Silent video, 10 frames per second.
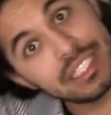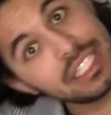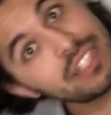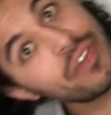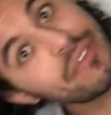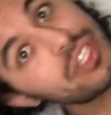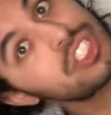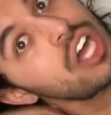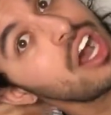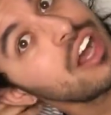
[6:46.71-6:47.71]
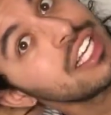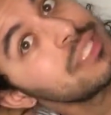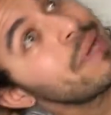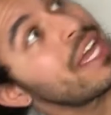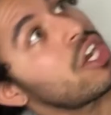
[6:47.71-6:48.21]
sixth favorite song
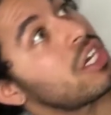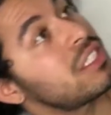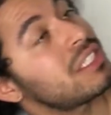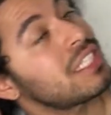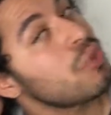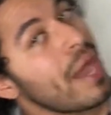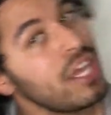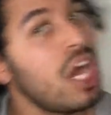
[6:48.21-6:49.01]
is by an artist that's quite